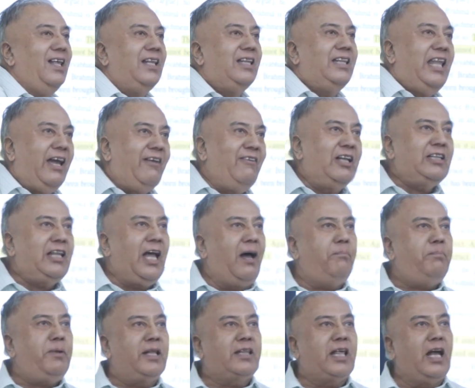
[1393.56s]

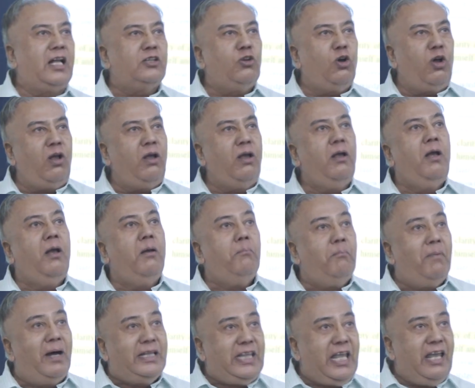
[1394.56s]
Devata prasado
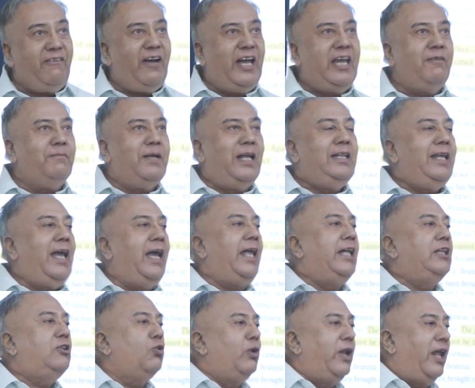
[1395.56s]

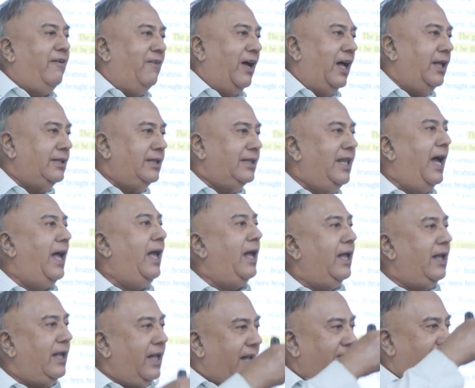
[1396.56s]
mativarimanya hetureva.
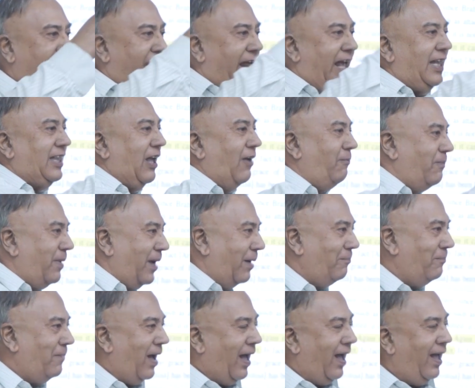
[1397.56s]
The grace of
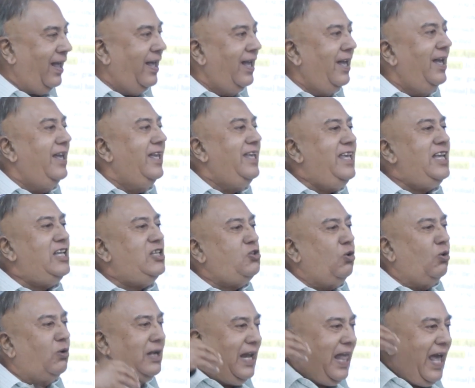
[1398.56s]
Brahma is
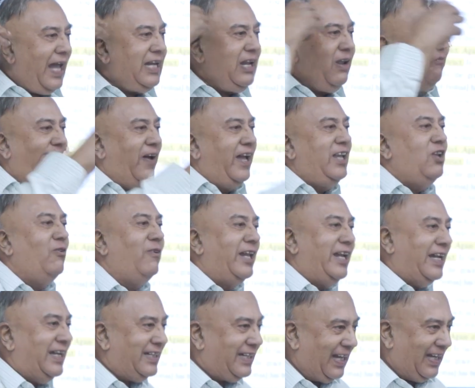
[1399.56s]
to clarify your
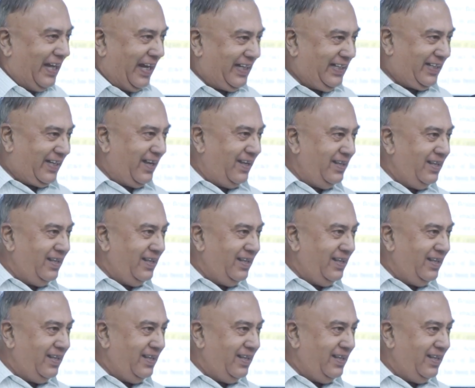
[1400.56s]
intellect.